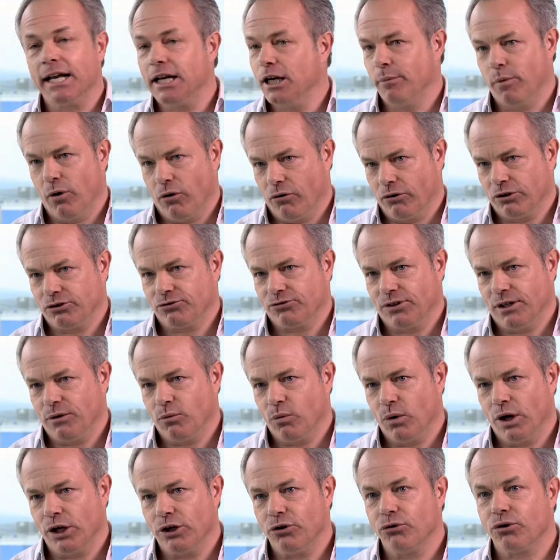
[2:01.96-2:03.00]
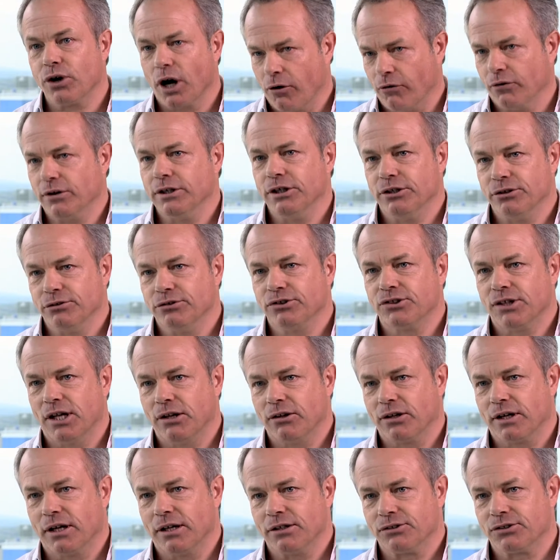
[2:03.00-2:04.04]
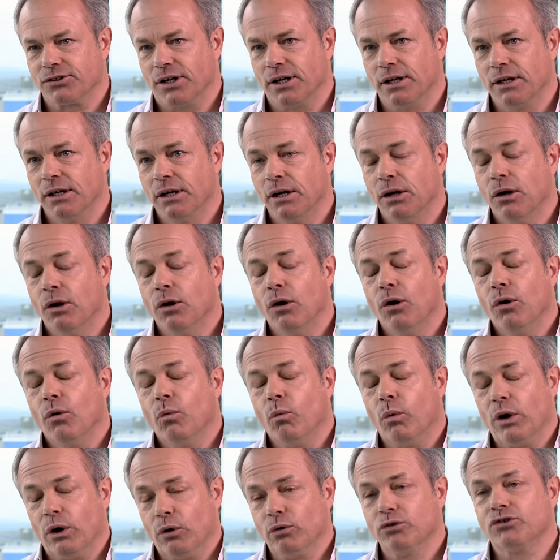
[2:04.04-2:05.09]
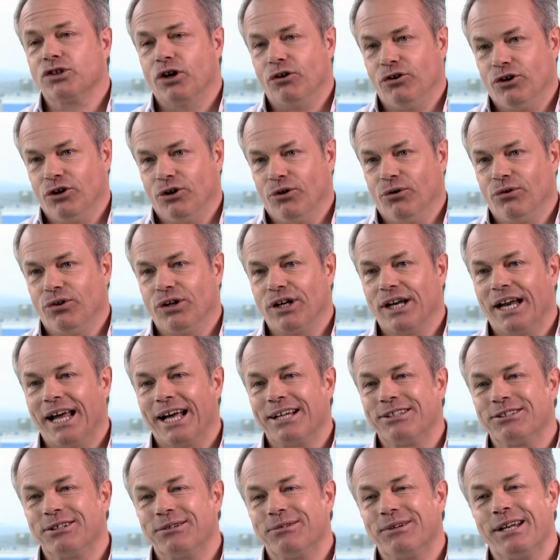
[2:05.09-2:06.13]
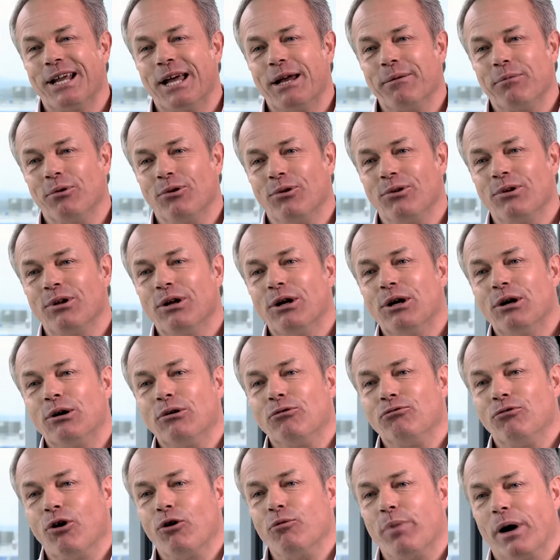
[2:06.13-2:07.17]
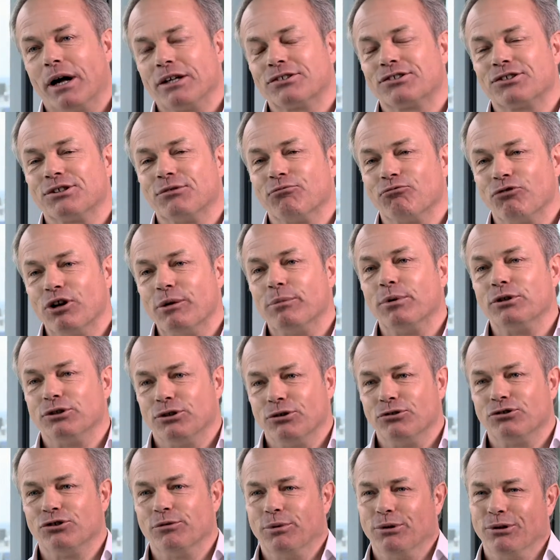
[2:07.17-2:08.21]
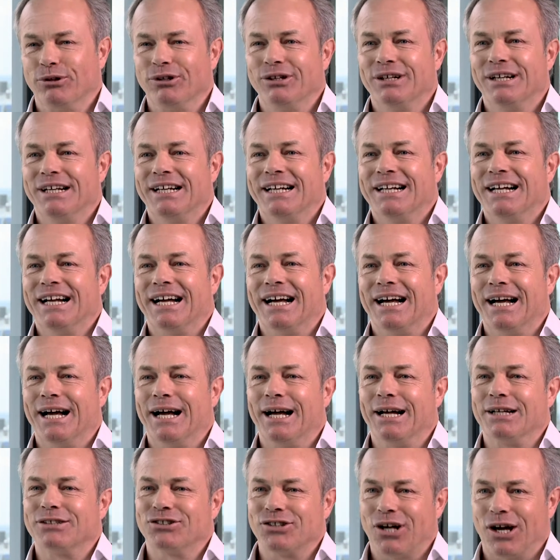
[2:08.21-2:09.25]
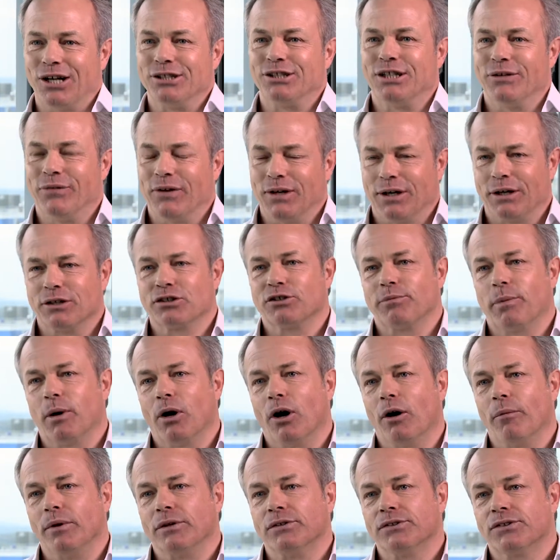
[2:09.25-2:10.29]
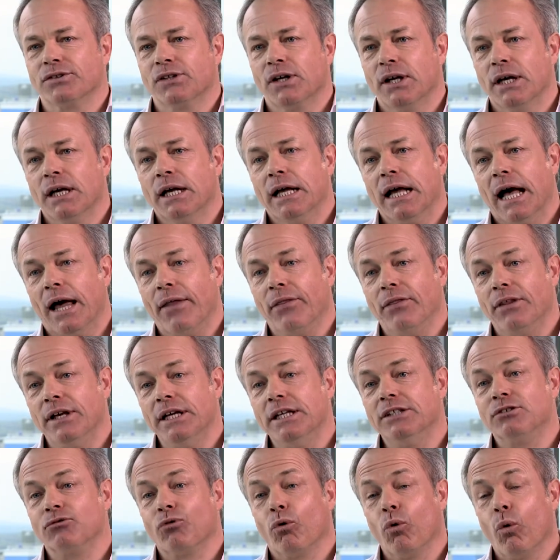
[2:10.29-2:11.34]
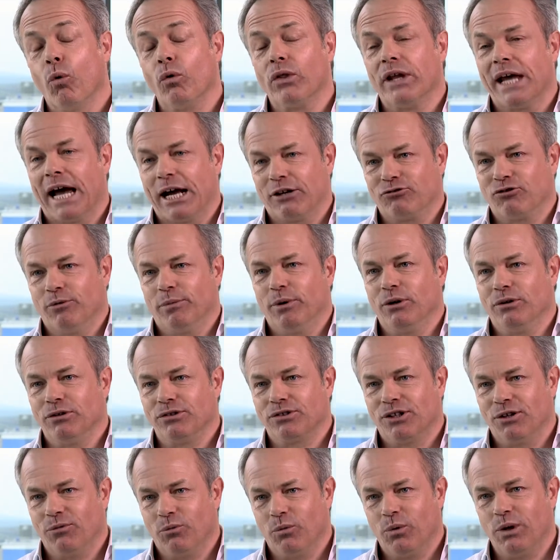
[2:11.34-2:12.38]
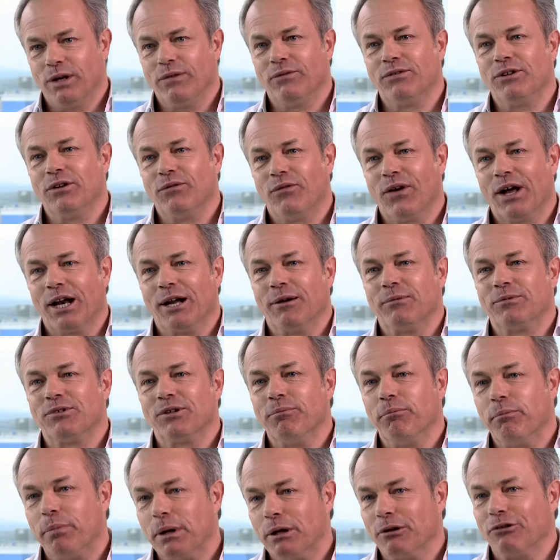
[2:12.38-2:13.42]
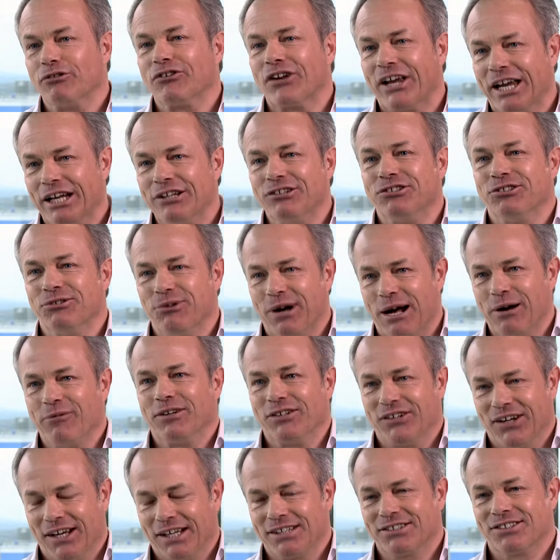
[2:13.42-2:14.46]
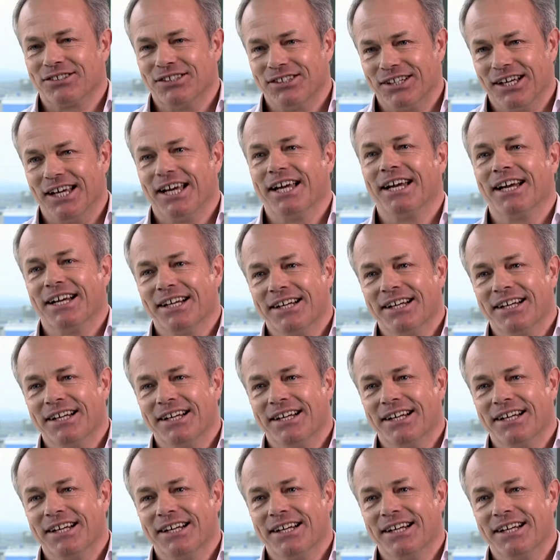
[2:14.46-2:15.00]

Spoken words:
laboratory where you currently do cell culture. We also knew that it had to enable robust and reproducible scientific experiments. And these are all the attributes that we've developed and built into Alvetex today.